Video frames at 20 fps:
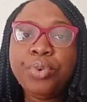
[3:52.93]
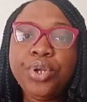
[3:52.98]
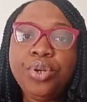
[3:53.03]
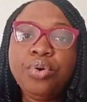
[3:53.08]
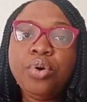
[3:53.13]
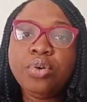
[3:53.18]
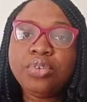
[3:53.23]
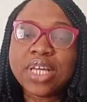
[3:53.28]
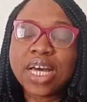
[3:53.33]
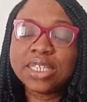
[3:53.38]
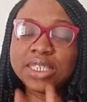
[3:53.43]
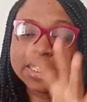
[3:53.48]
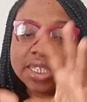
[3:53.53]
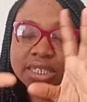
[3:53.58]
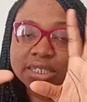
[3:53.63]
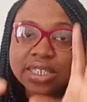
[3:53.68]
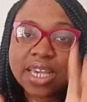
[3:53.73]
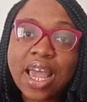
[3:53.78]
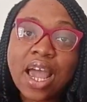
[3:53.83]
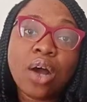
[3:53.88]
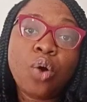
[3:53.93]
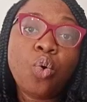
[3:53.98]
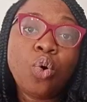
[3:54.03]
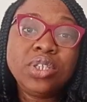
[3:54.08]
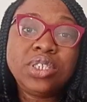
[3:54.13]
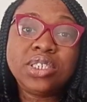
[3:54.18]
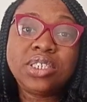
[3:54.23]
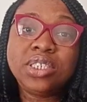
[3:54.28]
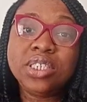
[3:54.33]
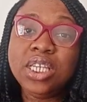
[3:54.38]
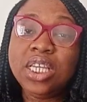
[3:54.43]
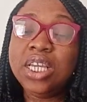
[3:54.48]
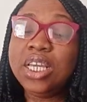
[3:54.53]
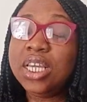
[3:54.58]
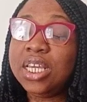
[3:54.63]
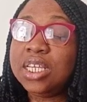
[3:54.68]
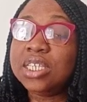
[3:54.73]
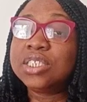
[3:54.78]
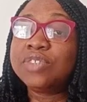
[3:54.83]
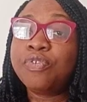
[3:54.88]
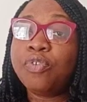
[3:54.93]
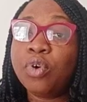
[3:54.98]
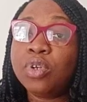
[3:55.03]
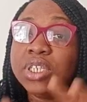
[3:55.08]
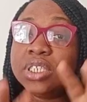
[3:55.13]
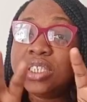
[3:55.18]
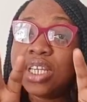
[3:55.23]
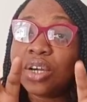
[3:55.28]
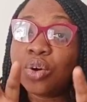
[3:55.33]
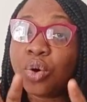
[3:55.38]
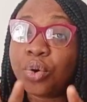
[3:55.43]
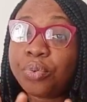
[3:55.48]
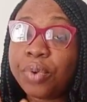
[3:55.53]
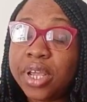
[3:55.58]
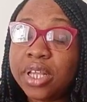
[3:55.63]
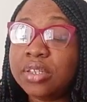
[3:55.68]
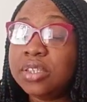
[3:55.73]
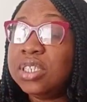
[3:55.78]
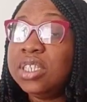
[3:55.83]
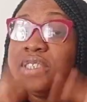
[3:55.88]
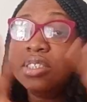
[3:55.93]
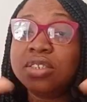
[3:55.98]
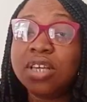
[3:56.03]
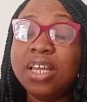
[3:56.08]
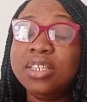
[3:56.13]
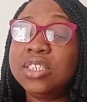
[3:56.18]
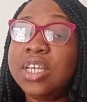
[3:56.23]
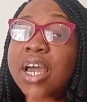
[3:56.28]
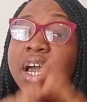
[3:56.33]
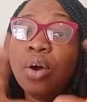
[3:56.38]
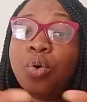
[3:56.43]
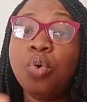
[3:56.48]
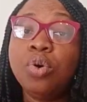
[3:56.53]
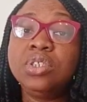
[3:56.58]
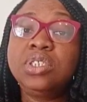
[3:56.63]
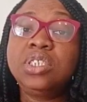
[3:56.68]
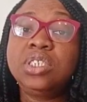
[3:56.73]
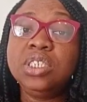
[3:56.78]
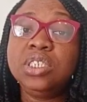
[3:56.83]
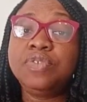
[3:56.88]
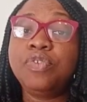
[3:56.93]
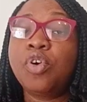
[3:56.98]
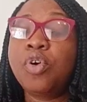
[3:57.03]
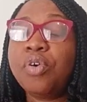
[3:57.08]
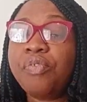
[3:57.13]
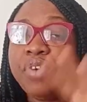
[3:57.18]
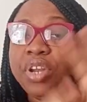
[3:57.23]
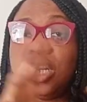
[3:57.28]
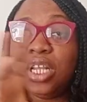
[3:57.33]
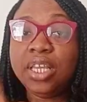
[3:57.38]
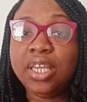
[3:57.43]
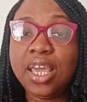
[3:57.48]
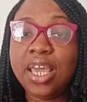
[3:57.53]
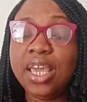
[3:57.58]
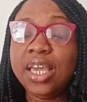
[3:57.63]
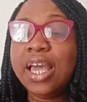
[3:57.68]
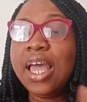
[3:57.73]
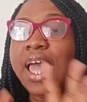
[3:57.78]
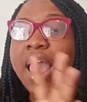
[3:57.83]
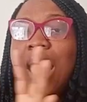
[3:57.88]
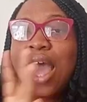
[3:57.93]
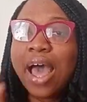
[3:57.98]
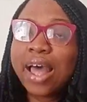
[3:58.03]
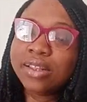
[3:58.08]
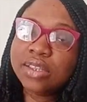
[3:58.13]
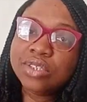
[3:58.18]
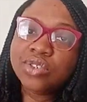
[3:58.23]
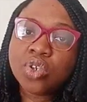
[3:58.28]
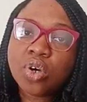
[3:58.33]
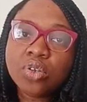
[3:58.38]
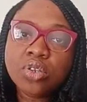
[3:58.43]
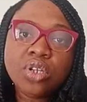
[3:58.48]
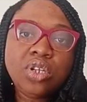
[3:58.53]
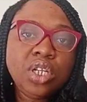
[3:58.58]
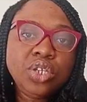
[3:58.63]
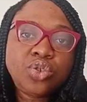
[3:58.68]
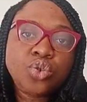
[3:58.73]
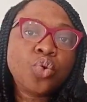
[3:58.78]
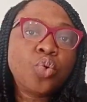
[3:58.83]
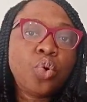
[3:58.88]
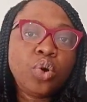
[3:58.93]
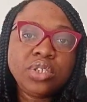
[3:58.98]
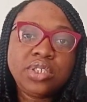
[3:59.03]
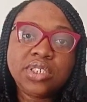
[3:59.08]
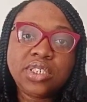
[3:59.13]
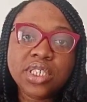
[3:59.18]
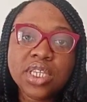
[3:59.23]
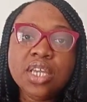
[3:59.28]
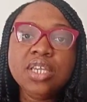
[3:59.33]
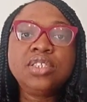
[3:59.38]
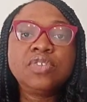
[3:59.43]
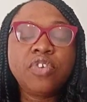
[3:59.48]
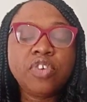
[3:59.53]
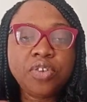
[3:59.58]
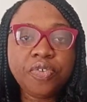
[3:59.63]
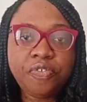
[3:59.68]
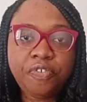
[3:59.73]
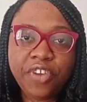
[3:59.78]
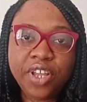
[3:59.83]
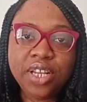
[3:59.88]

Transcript: we know that this entire quantity is for the decorate. This entire quantity is for covering the cake, and this other little quantity is for the